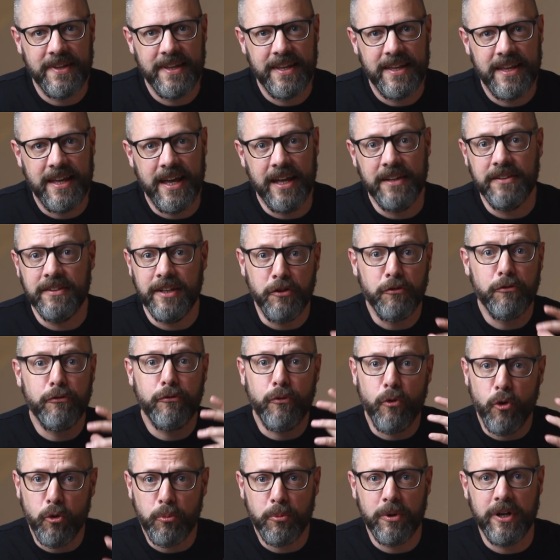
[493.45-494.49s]
and then
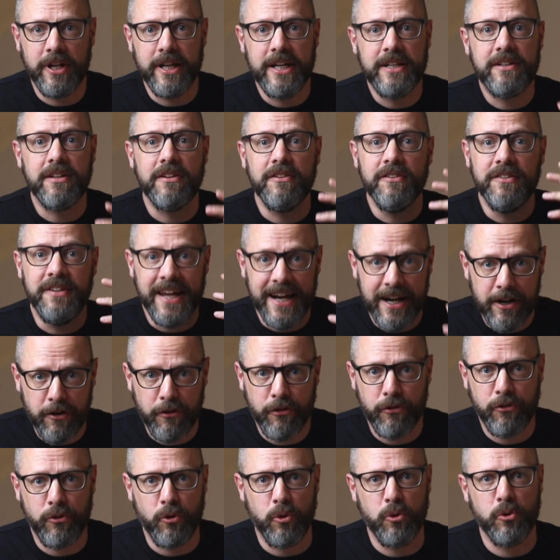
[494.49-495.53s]
formulate their
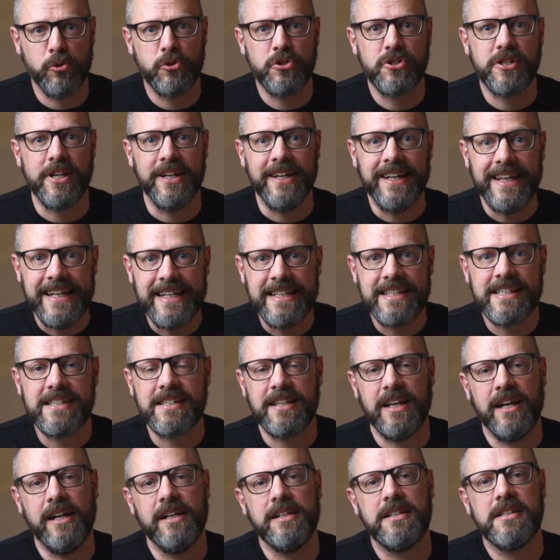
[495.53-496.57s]
thoughts and
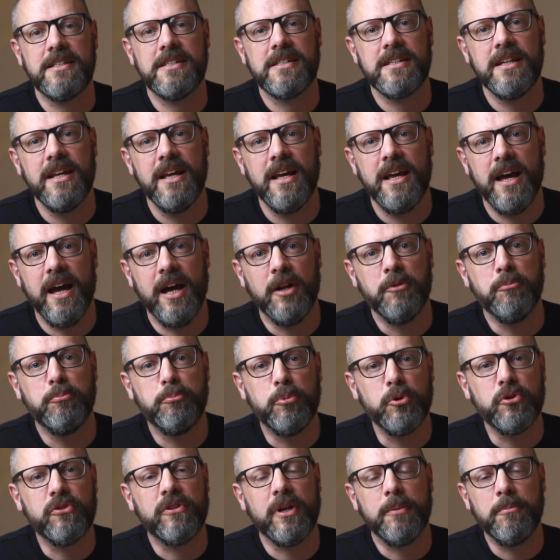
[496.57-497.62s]
insights and put
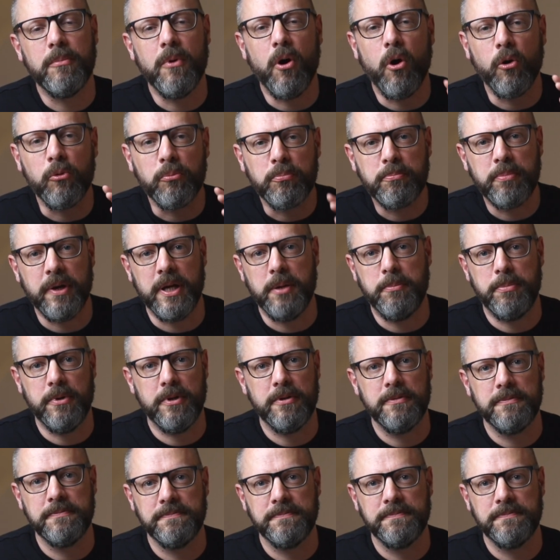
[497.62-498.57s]
them on paper.